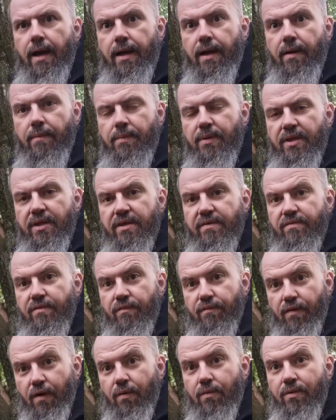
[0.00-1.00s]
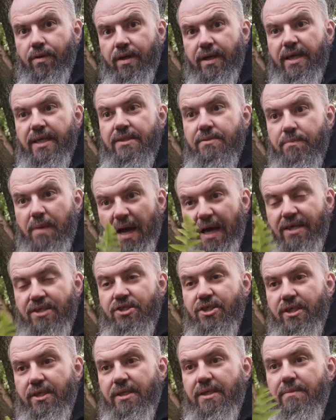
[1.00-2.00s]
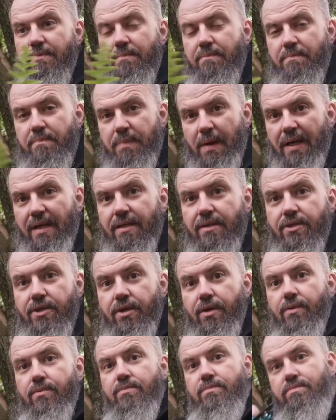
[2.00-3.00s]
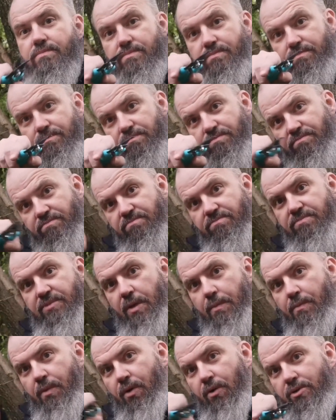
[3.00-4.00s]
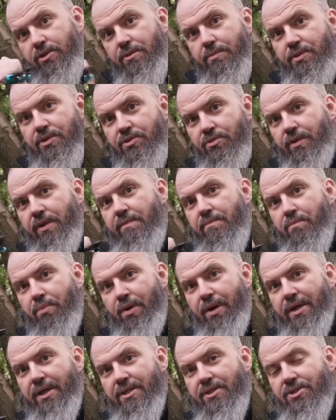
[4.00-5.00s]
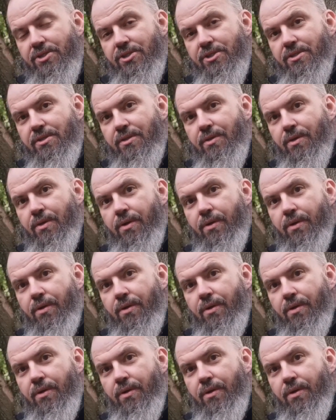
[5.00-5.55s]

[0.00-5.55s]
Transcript: I can't believe the phone is actually, you know, the mortar between bricks.